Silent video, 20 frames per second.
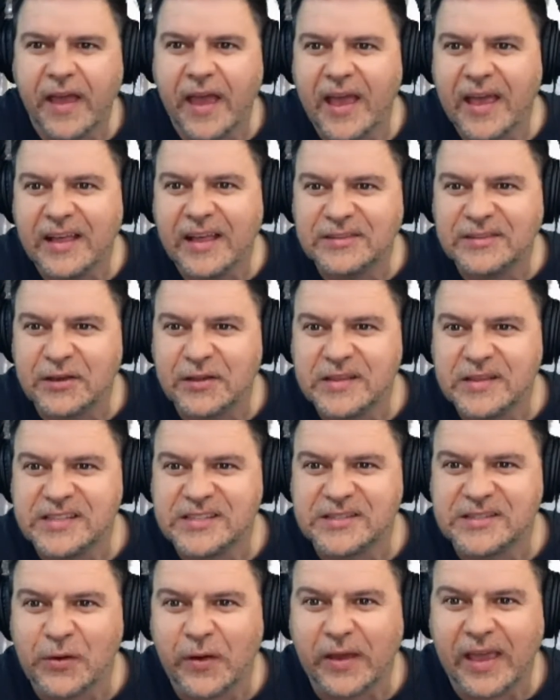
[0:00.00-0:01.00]
and so
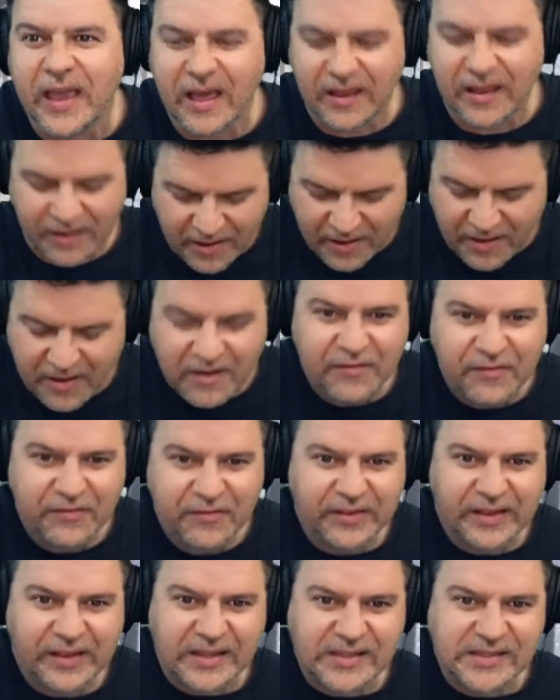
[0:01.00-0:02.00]
this is going out
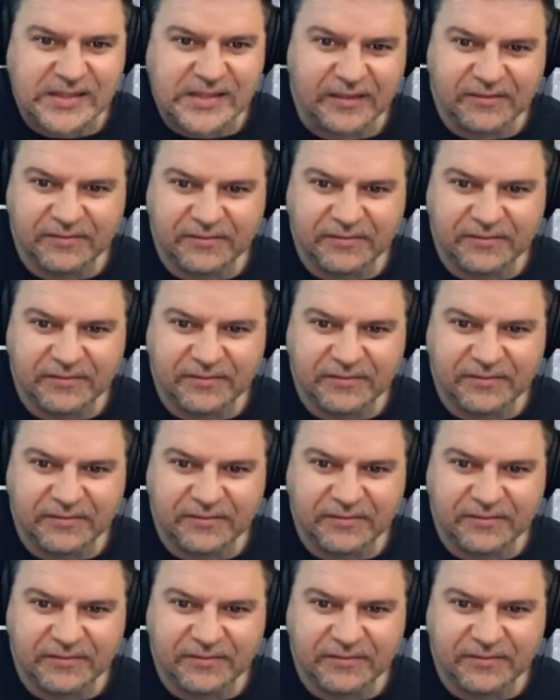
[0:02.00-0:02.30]
for Lisa.